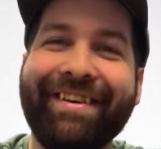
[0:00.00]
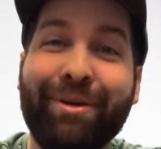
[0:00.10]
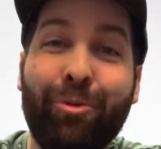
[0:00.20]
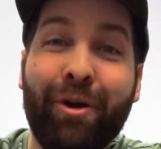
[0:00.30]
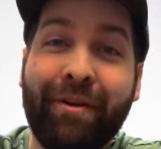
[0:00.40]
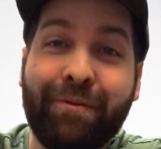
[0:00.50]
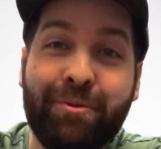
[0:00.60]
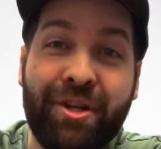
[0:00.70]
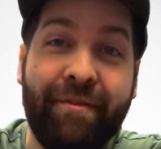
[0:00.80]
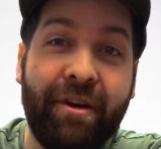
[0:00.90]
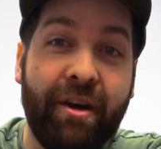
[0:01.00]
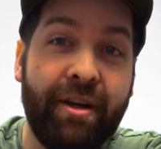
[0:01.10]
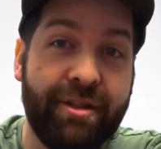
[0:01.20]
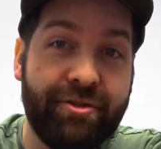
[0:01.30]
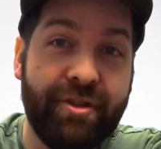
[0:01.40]
morning from JVR
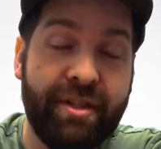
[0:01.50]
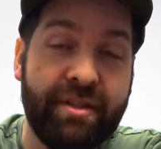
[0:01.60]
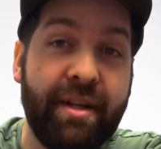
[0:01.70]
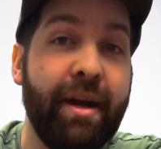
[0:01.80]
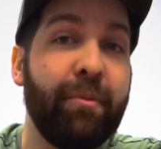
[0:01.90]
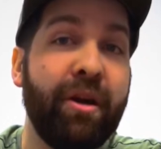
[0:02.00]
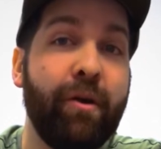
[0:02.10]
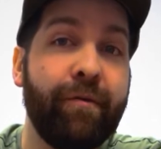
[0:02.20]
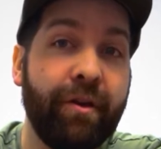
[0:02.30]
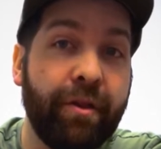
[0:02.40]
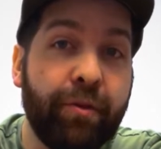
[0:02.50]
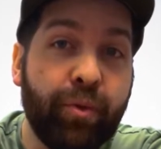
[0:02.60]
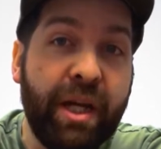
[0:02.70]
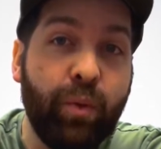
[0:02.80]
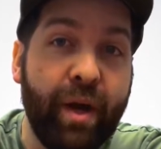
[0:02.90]
Industries. Today I'm going to go over
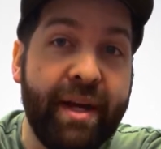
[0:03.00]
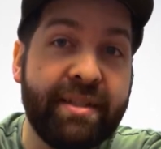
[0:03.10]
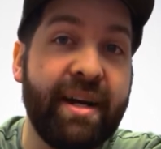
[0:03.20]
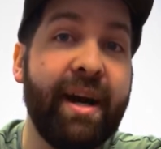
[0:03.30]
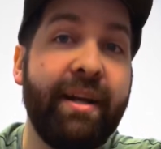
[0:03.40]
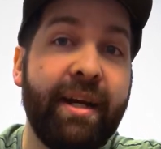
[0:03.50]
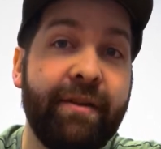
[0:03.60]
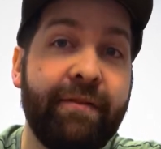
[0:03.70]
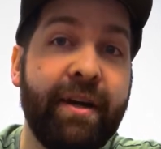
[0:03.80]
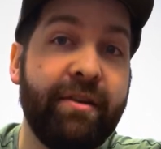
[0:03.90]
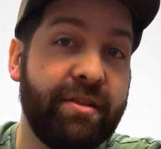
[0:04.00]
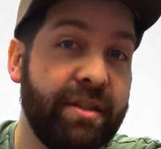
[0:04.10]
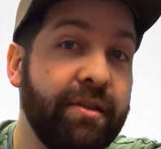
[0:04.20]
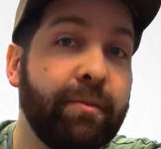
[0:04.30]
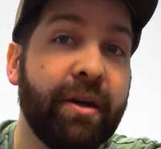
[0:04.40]
3 ways to identify your
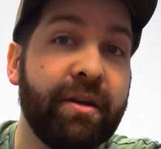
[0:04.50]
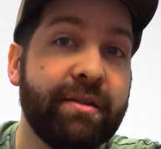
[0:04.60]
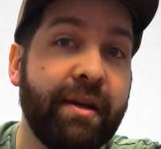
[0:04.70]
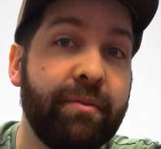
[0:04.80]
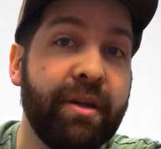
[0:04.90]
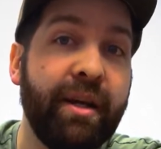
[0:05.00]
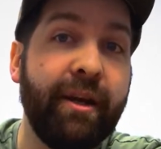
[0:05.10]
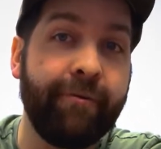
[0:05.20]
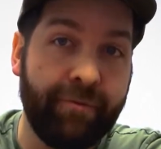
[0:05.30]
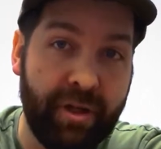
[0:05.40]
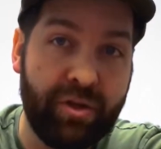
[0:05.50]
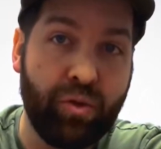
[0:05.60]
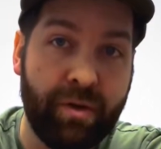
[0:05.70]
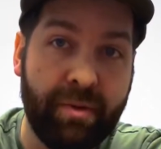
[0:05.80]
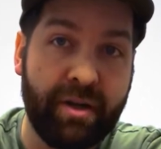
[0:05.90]
seal bar assembly and
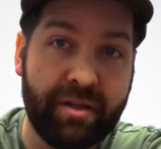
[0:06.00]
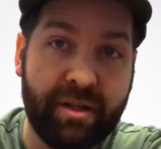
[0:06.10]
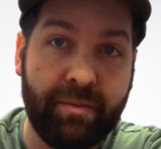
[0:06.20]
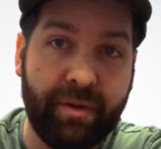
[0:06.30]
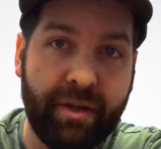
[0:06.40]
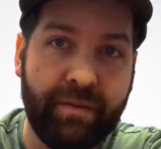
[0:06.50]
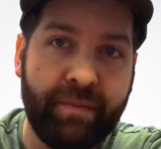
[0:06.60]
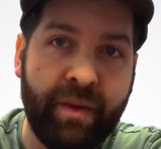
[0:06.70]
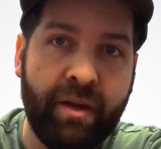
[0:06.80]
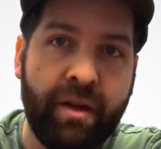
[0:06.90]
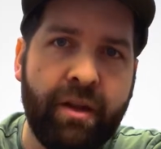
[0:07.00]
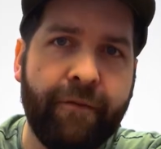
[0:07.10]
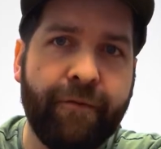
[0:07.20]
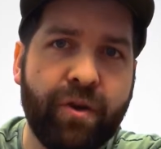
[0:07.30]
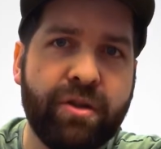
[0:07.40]
retort bar assembly. The
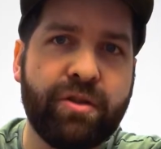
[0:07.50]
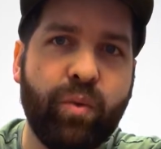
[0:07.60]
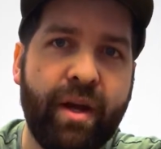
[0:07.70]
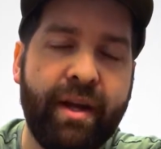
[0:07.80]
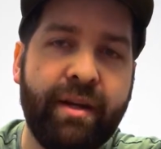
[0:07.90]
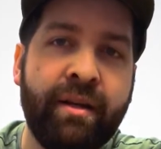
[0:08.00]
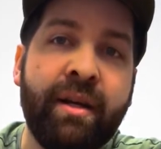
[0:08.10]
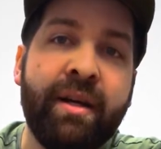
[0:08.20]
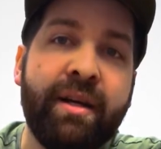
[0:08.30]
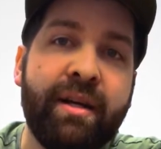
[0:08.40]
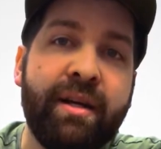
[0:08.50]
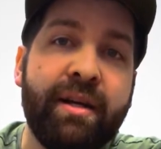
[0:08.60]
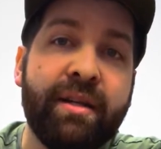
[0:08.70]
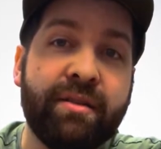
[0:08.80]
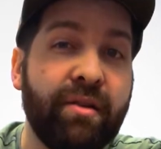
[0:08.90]
first way
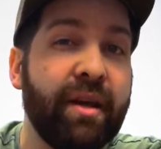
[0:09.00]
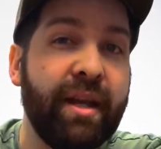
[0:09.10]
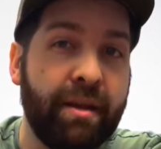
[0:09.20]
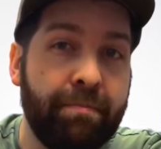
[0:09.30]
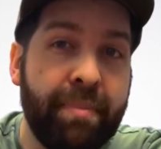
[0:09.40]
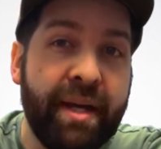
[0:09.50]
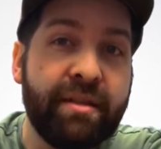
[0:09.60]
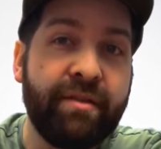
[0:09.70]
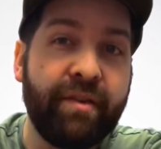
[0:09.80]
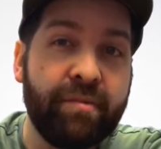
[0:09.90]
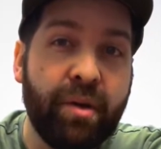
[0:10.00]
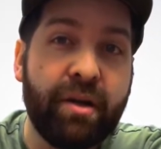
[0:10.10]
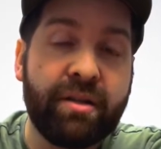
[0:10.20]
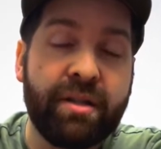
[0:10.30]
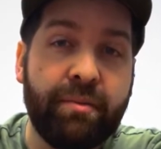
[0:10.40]
is to look at the base of your
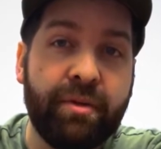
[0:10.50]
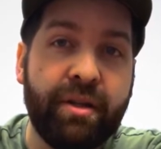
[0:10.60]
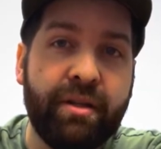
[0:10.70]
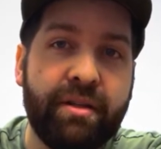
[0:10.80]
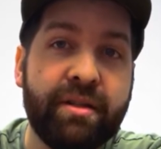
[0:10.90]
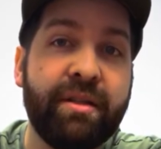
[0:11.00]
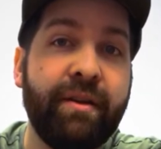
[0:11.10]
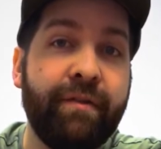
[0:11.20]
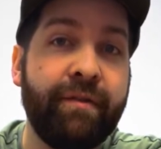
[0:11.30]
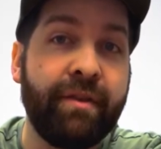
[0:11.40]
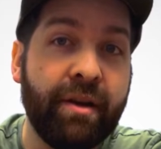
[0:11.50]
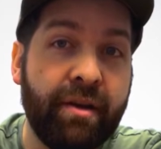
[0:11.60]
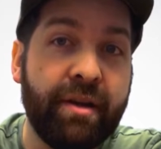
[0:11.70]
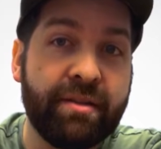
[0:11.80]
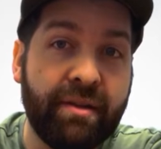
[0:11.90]
bar assembly to see if
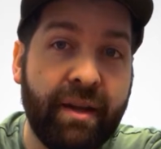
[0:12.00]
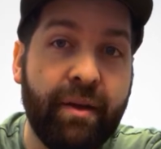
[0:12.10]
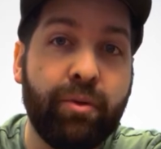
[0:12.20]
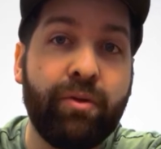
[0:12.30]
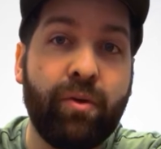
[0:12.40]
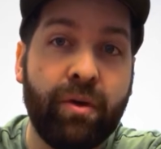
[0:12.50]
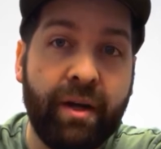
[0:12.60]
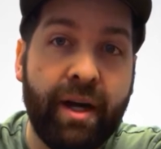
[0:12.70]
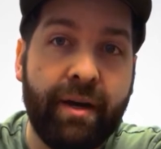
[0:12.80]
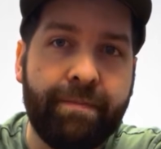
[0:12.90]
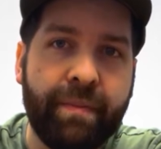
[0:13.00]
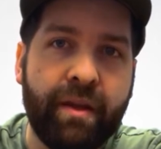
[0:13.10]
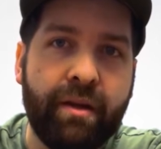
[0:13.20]
there is a label or not.